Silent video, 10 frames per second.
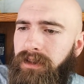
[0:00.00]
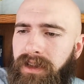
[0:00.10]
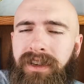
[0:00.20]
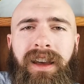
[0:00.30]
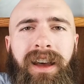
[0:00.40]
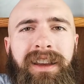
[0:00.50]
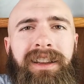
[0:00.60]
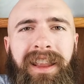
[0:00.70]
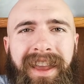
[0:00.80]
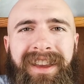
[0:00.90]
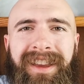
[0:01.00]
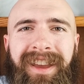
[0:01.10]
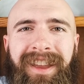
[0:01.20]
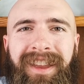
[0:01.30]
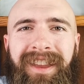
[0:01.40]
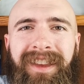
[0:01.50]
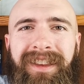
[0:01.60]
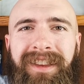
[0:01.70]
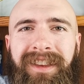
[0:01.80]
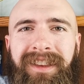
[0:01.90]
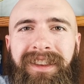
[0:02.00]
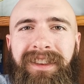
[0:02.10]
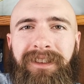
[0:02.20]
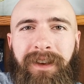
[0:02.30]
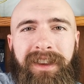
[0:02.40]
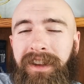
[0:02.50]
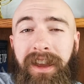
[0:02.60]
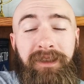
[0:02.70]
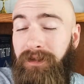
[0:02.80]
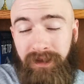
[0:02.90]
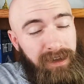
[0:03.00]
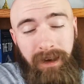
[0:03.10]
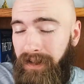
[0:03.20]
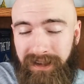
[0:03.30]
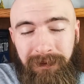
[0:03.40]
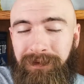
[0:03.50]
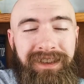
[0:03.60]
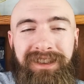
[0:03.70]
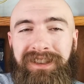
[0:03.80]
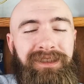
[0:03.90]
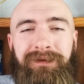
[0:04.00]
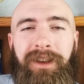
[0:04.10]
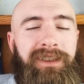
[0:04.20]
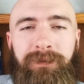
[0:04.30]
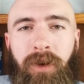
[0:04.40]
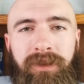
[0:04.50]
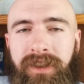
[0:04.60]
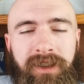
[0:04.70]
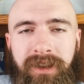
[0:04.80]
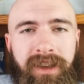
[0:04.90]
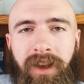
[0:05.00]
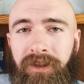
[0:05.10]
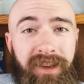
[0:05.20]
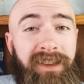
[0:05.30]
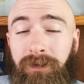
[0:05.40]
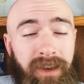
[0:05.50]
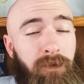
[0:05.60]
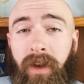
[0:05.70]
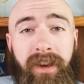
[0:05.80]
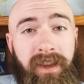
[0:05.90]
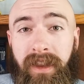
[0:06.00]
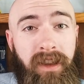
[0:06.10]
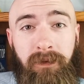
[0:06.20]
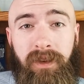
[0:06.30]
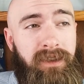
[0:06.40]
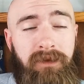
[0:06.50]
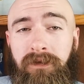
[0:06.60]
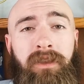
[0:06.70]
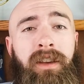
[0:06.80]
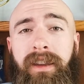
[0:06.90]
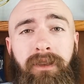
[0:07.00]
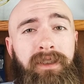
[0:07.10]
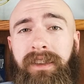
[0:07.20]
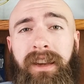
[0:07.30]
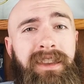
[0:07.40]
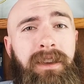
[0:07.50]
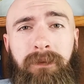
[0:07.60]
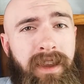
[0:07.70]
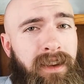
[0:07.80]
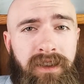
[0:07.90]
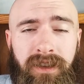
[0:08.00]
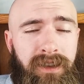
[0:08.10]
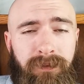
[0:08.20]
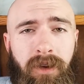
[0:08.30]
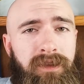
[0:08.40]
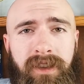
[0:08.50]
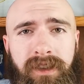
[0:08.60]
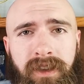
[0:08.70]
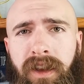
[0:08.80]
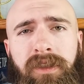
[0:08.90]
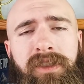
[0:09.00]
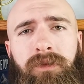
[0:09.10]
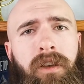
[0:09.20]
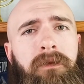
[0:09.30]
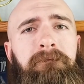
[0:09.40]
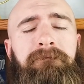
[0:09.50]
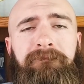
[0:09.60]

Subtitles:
did not like the fact that I simply just exposed his theology. That's really what I did. I never said anything mean. I just exposed that his theology is wrong.